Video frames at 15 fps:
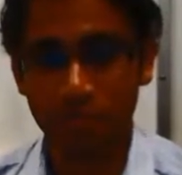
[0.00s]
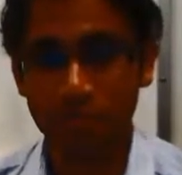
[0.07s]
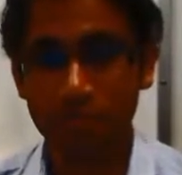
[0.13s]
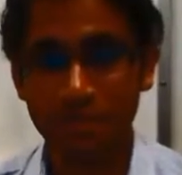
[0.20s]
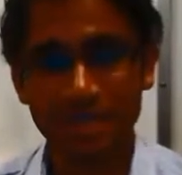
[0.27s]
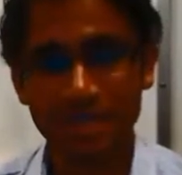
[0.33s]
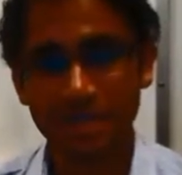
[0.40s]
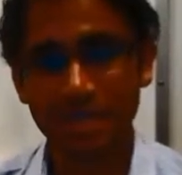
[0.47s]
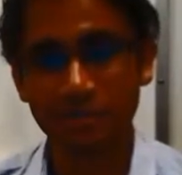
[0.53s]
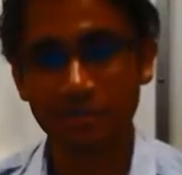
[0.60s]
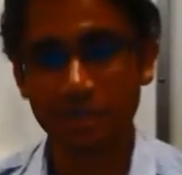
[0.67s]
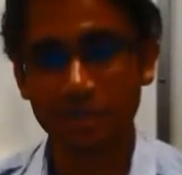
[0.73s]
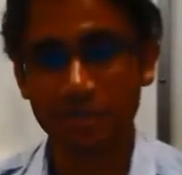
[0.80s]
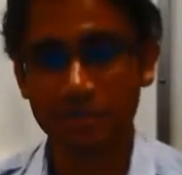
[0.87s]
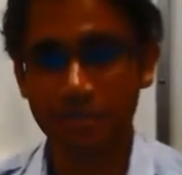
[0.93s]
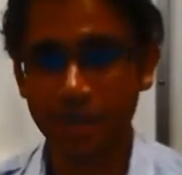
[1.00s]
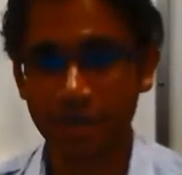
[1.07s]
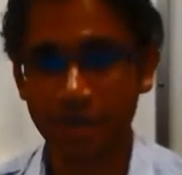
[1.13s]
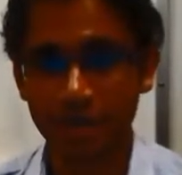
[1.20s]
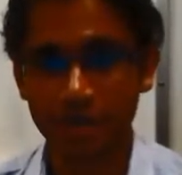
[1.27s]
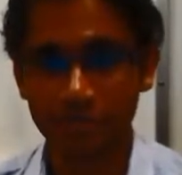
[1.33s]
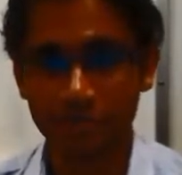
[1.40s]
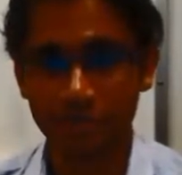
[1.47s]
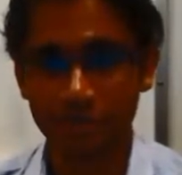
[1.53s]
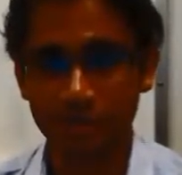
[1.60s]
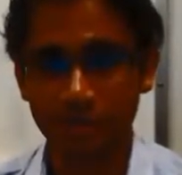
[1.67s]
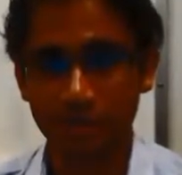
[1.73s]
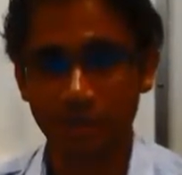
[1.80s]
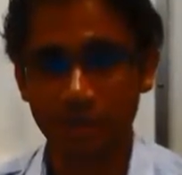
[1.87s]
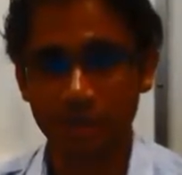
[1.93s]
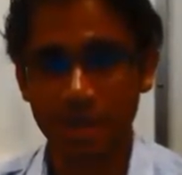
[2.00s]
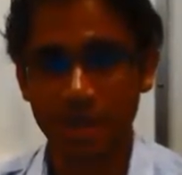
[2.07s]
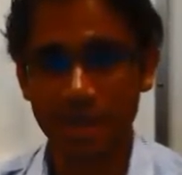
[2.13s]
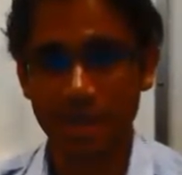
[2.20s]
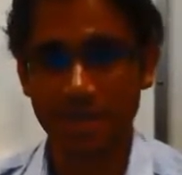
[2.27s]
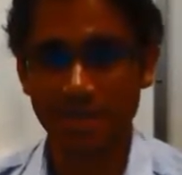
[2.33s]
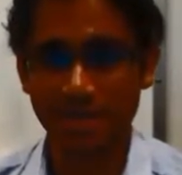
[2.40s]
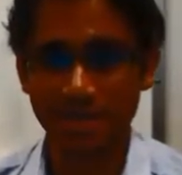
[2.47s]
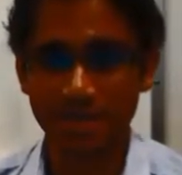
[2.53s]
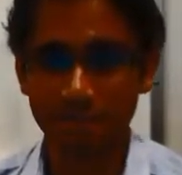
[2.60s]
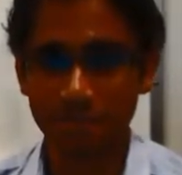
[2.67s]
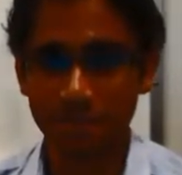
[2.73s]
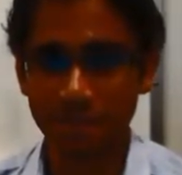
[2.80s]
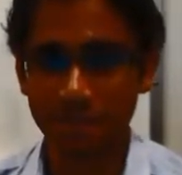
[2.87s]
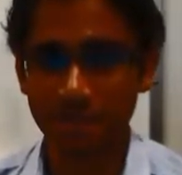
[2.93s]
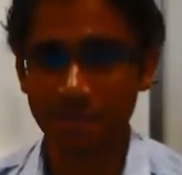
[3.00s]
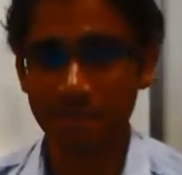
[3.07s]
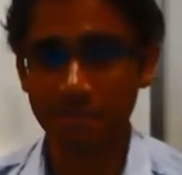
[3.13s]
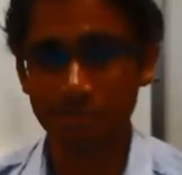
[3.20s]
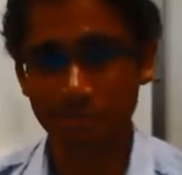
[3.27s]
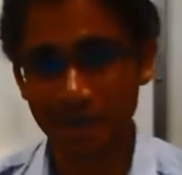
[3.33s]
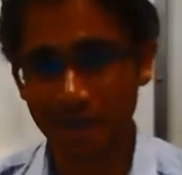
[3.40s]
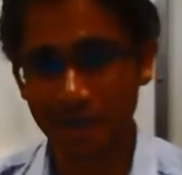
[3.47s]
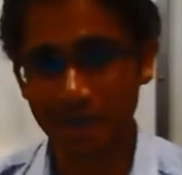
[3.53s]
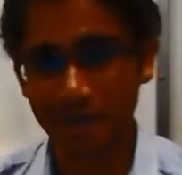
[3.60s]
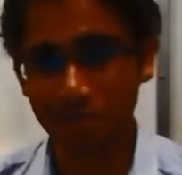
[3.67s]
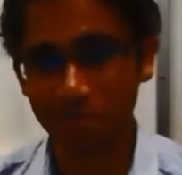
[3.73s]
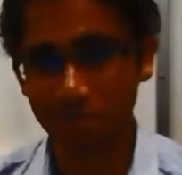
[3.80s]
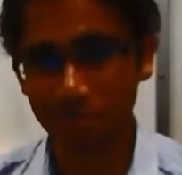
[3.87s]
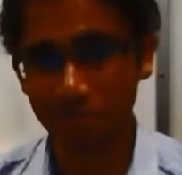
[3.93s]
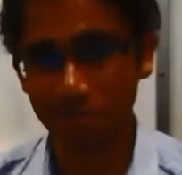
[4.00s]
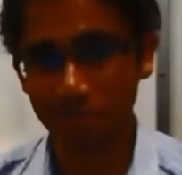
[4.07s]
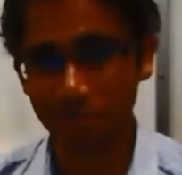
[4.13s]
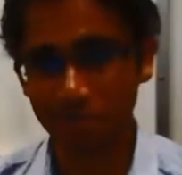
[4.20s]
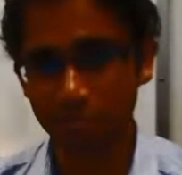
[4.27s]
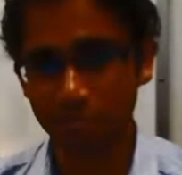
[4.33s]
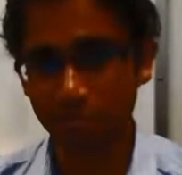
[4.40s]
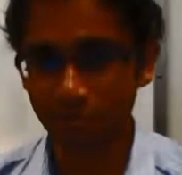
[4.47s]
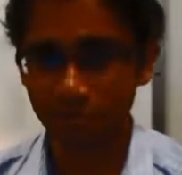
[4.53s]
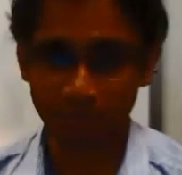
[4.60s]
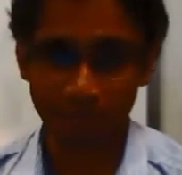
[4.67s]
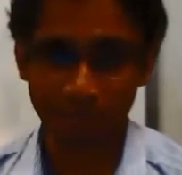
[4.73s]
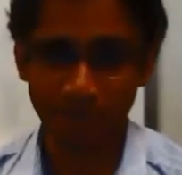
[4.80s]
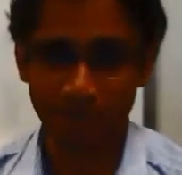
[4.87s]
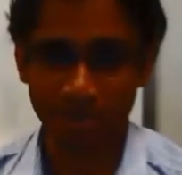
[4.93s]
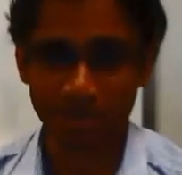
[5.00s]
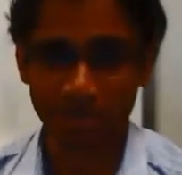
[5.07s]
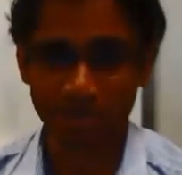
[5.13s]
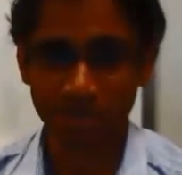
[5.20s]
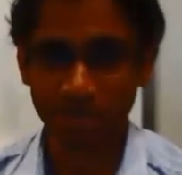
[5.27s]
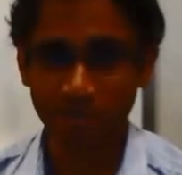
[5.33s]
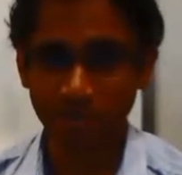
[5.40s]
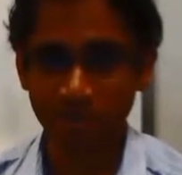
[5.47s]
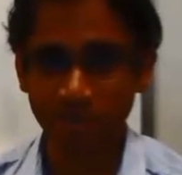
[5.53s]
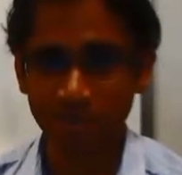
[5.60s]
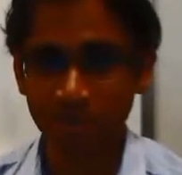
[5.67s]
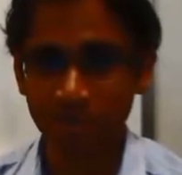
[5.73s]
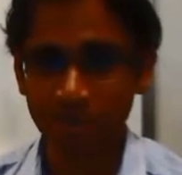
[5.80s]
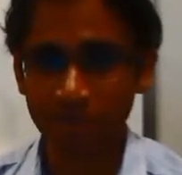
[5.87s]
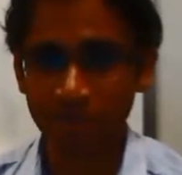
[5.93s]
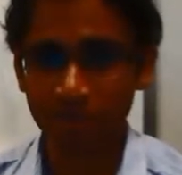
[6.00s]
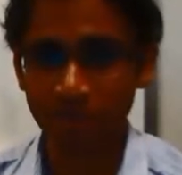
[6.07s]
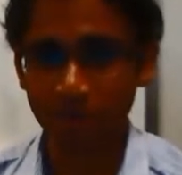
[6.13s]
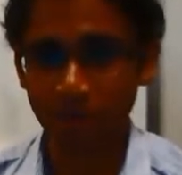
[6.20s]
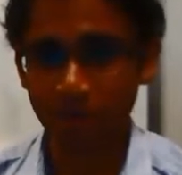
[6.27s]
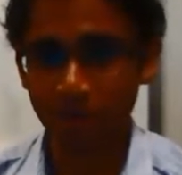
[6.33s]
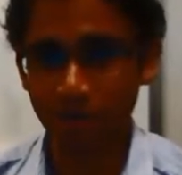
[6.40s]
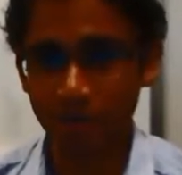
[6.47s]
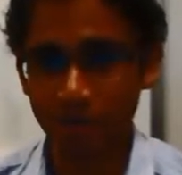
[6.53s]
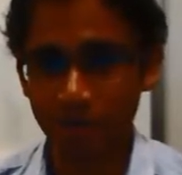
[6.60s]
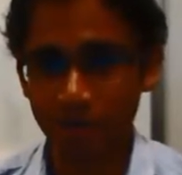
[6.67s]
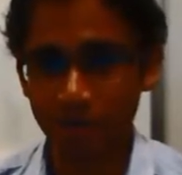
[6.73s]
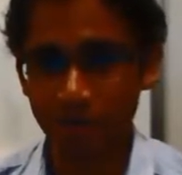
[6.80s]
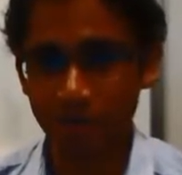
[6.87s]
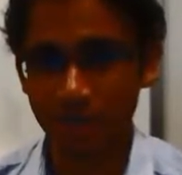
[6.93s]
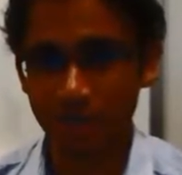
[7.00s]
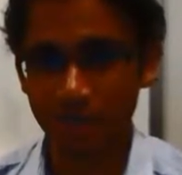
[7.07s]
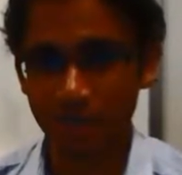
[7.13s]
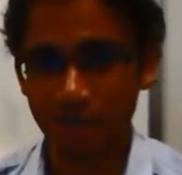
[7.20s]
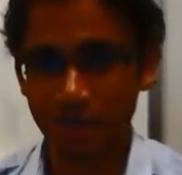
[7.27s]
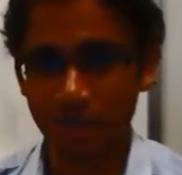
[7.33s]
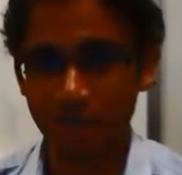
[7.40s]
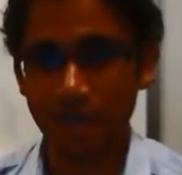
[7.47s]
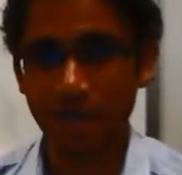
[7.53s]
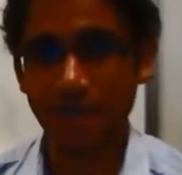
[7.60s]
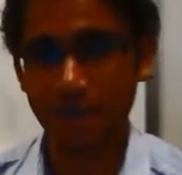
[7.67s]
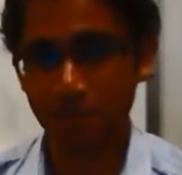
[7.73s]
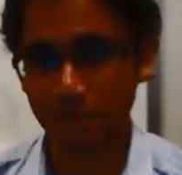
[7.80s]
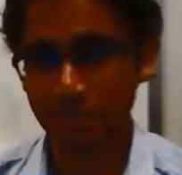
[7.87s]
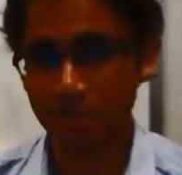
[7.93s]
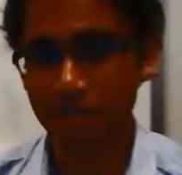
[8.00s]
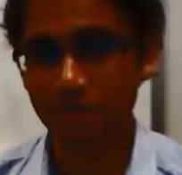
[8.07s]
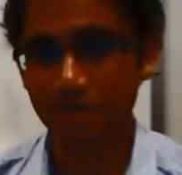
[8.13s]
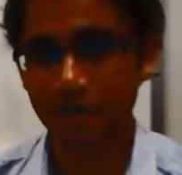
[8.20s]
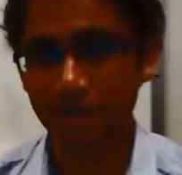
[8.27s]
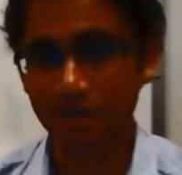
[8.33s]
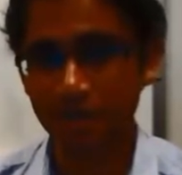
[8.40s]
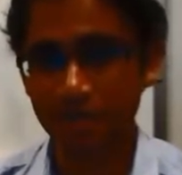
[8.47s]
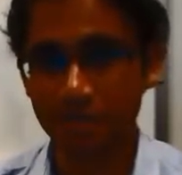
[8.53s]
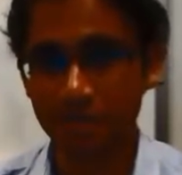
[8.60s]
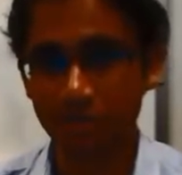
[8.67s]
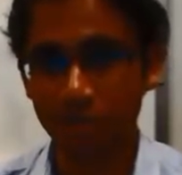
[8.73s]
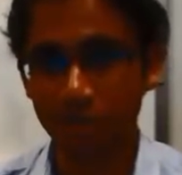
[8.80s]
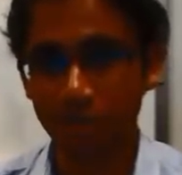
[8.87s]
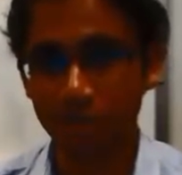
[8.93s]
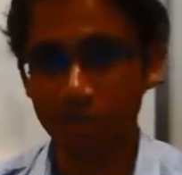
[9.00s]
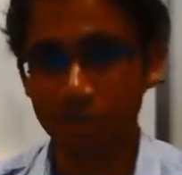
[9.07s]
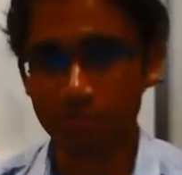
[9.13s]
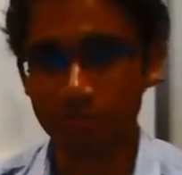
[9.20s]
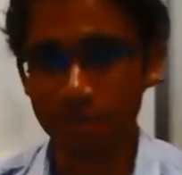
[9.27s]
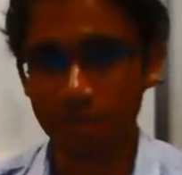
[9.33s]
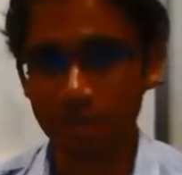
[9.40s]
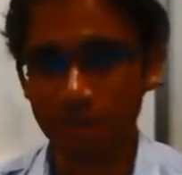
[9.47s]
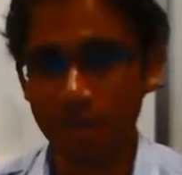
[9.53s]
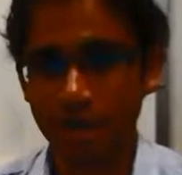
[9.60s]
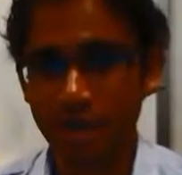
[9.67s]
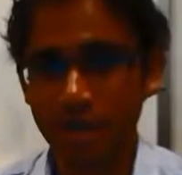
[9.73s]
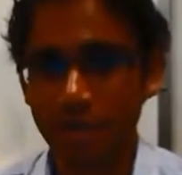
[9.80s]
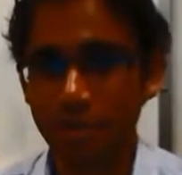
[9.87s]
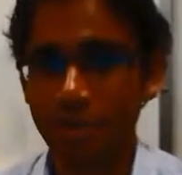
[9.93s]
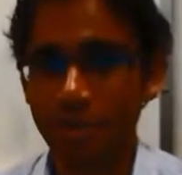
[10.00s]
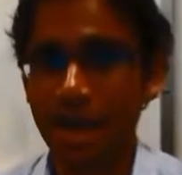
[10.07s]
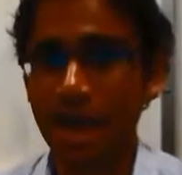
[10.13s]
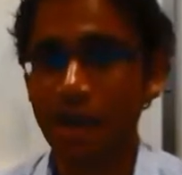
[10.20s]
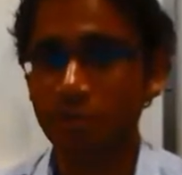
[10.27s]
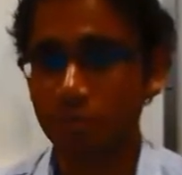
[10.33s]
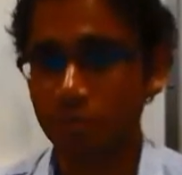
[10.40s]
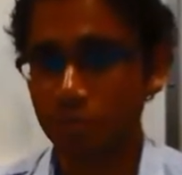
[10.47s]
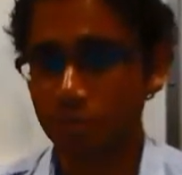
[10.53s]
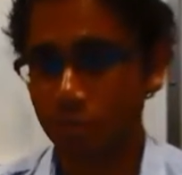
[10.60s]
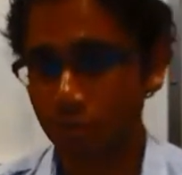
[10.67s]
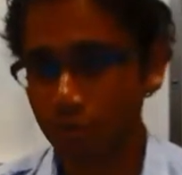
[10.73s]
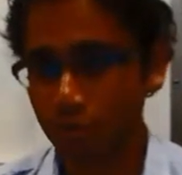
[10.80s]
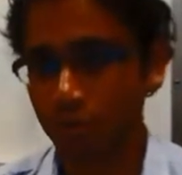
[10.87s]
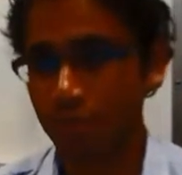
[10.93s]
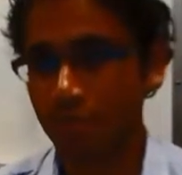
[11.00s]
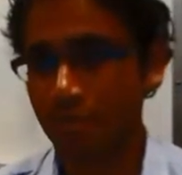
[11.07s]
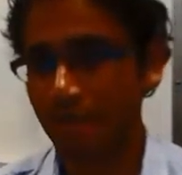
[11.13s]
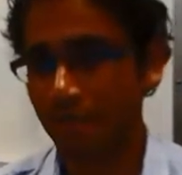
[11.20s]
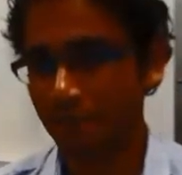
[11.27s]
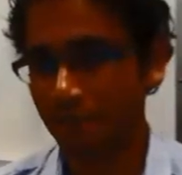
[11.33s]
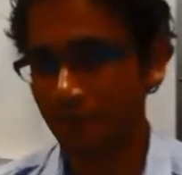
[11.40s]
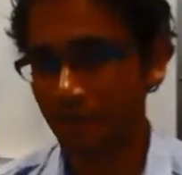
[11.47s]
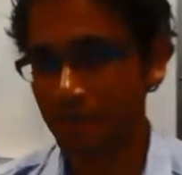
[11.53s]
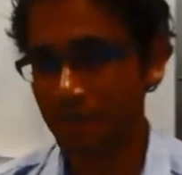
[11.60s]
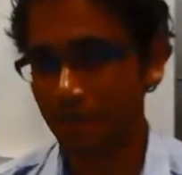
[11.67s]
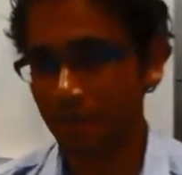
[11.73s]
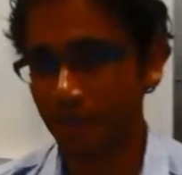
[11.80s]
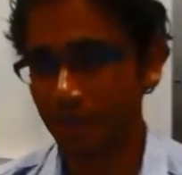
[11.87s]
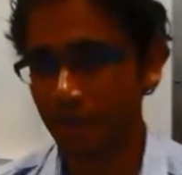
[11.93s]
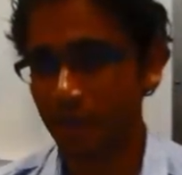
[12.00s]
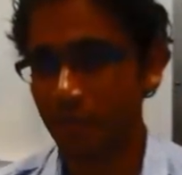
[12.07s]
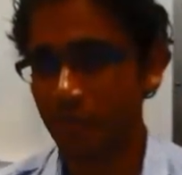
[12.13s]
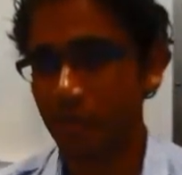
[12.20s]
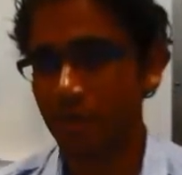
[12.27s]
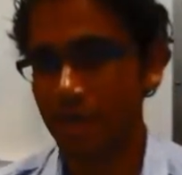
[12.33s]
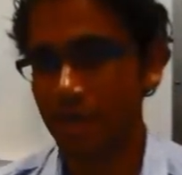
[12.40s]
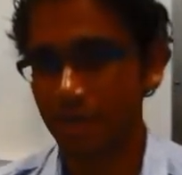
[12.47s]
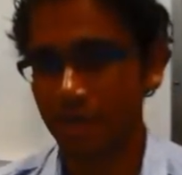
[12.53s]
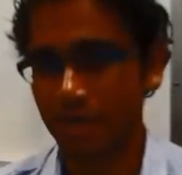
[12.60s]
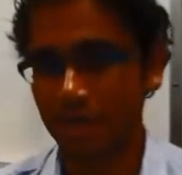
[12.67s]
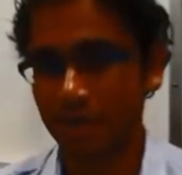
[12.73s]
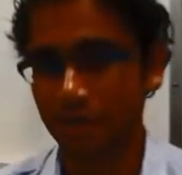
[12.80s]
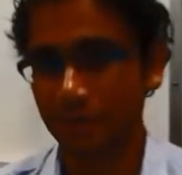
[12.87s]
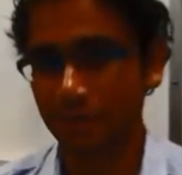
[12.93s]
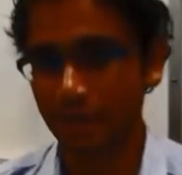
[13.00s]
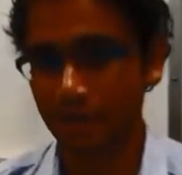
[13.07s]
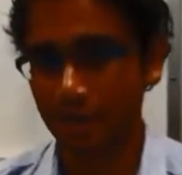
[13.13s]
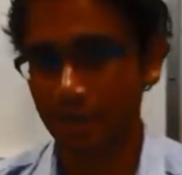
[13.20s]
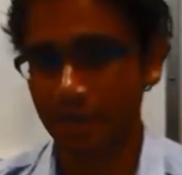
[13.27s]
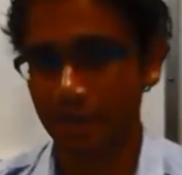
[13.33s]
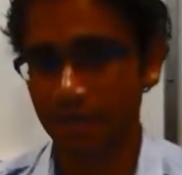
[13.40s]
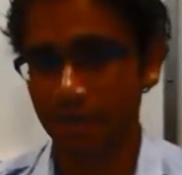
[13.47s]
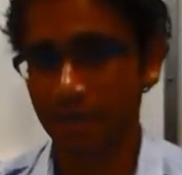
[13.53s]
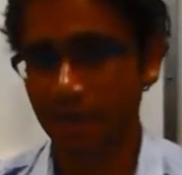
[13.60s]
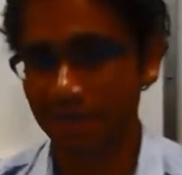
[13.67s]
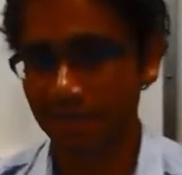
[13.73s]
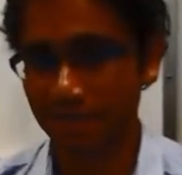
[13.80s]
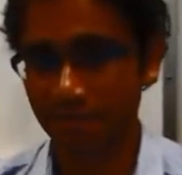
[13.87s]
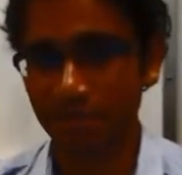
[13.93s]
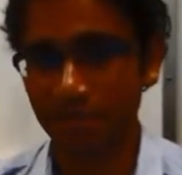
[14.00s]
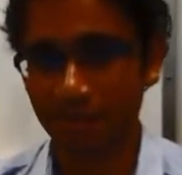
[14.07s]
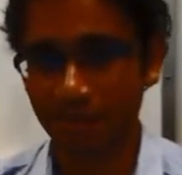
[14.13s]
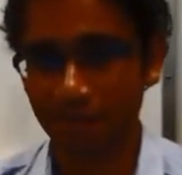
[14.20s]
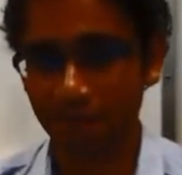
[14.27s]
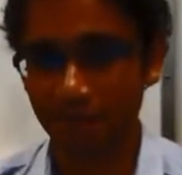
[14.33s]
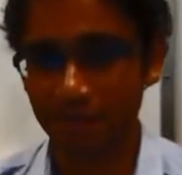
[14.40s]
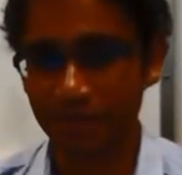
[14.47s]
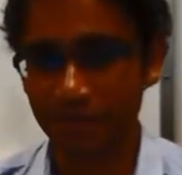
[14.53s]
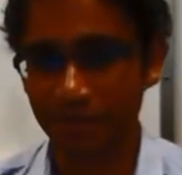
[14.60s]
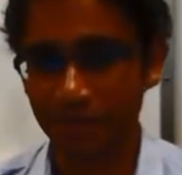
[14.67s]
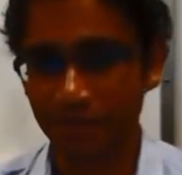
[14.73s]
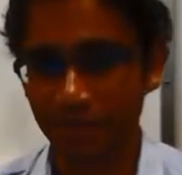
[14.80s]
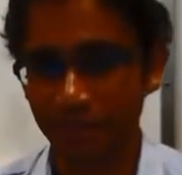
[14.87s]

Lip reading: We made several trade-offs. We accepted comparative profit margins for an exponential increase in volumes. We outsourced manufacturing wherever there were tangible benefits,